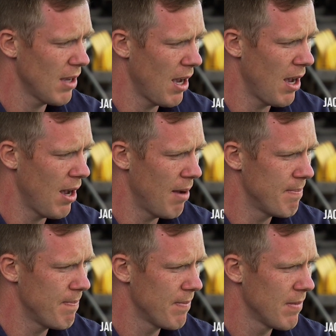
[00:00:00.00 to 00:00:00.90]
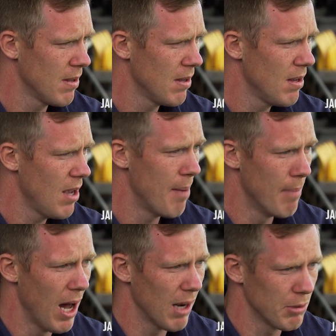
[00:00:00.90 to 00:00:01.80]
And
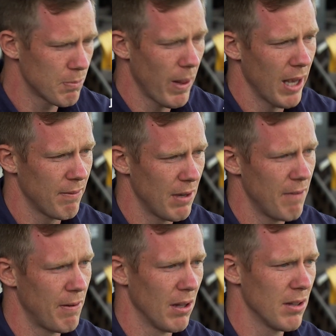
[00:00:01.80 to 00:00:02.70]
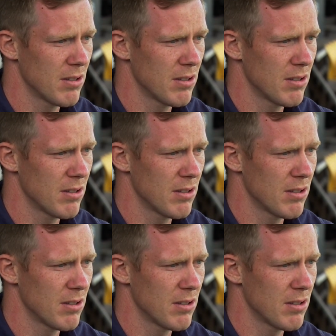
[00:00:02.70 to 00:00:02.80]
Marlon was playing VFL